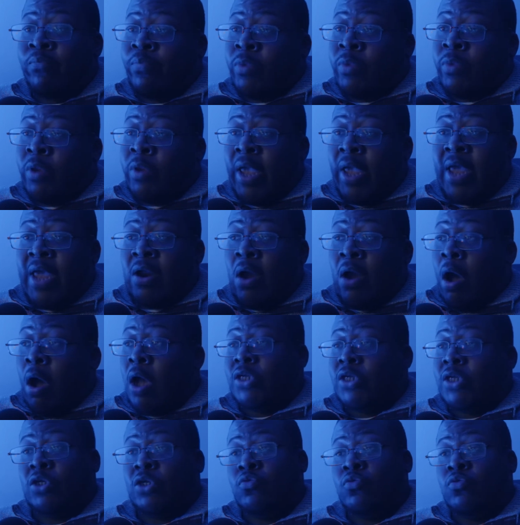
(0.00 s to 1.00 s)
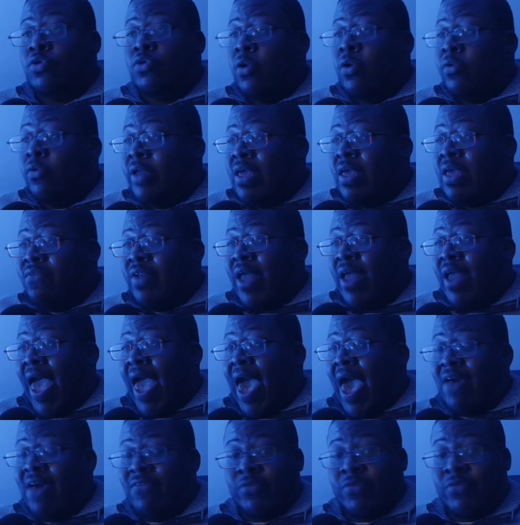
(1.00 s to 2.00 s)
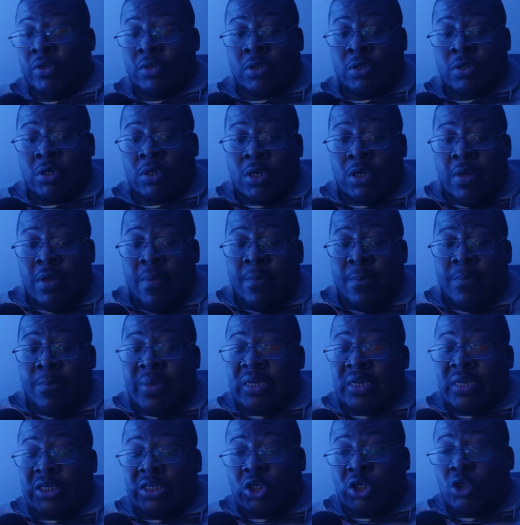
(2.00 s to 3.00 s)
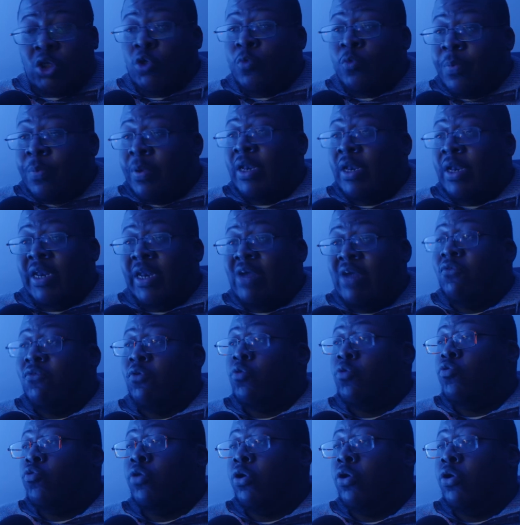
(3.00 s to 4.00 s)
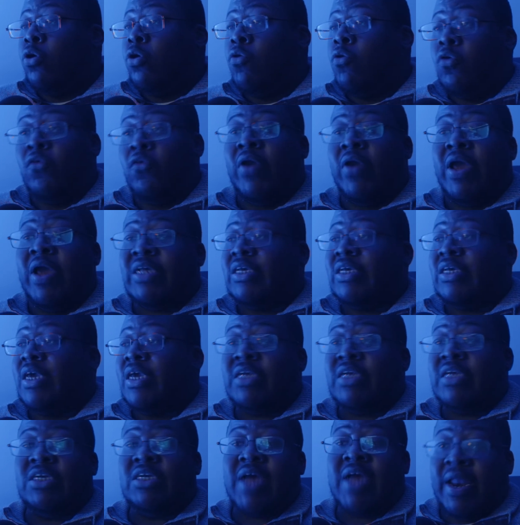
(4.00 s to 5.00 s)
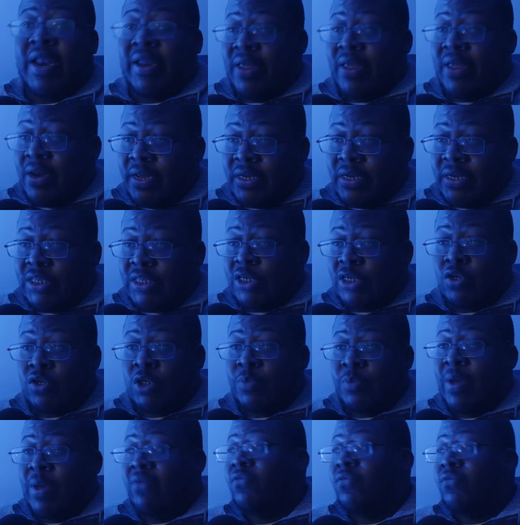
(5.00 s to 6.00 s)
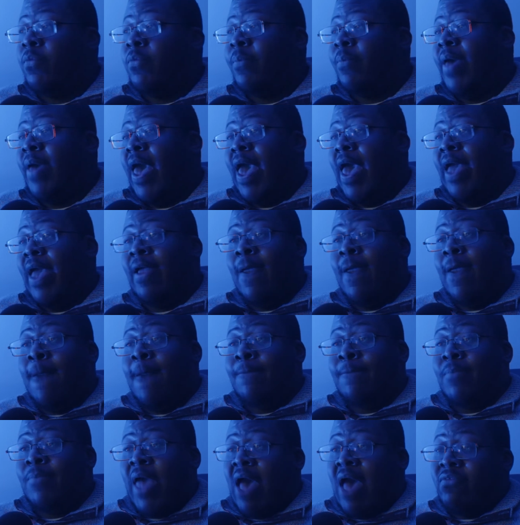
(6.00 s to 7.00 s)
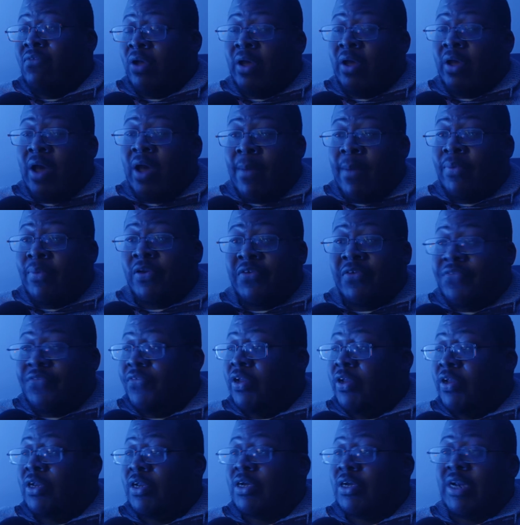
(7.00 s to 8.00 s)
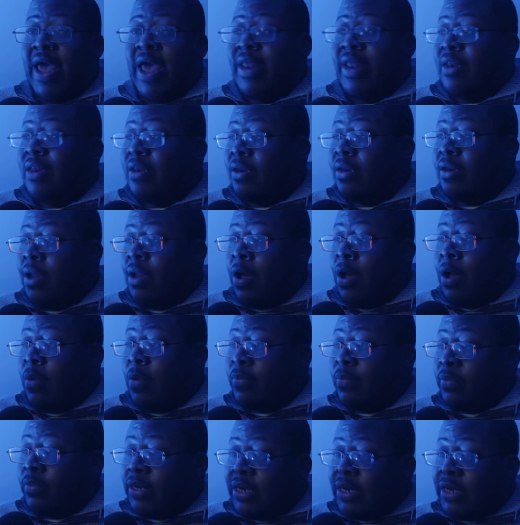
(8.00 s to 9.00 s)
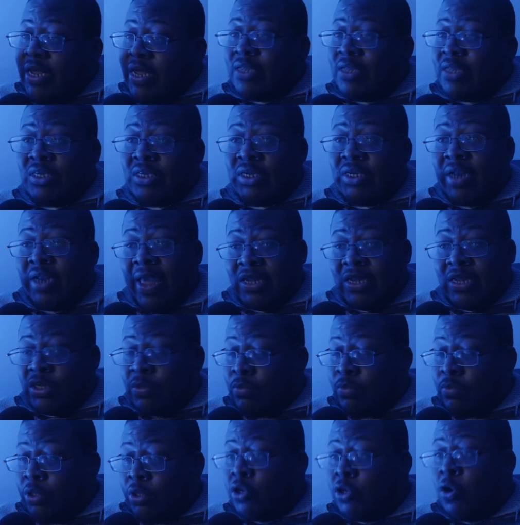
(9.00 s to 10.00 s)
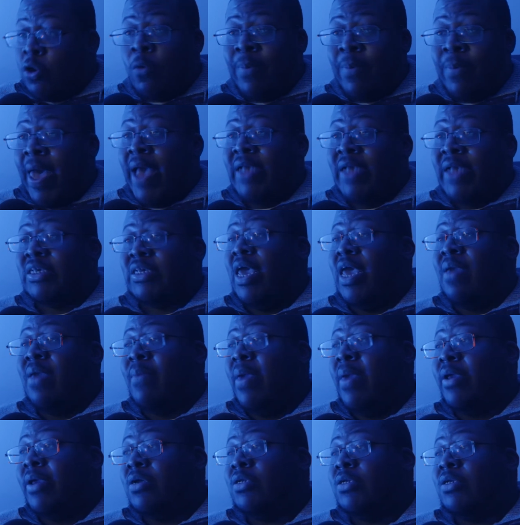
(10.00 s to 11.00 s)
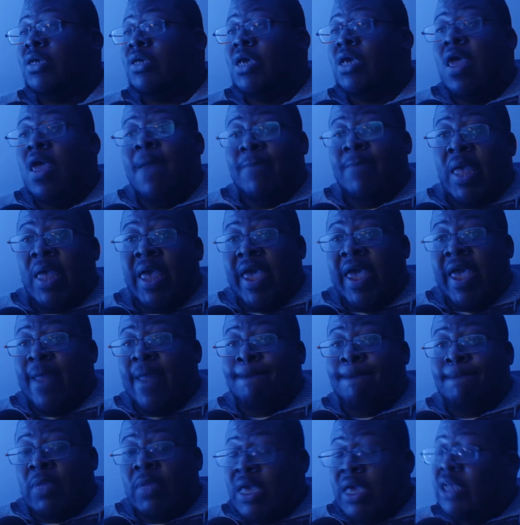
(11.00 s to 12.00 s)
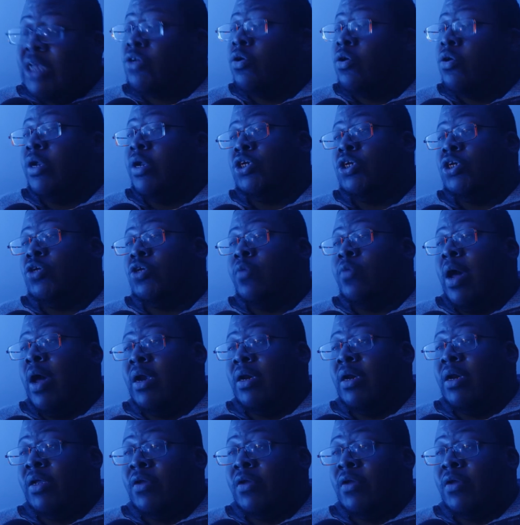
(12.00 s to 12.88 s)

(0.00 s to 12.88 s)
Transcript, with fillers: And Arsenal don't even have to be super lyrical to go crazy. He just got to get in his disrespectful bag, have a couple of filler that um, lead to, like, some dope-ass haymakers, and he's going to get you out of there.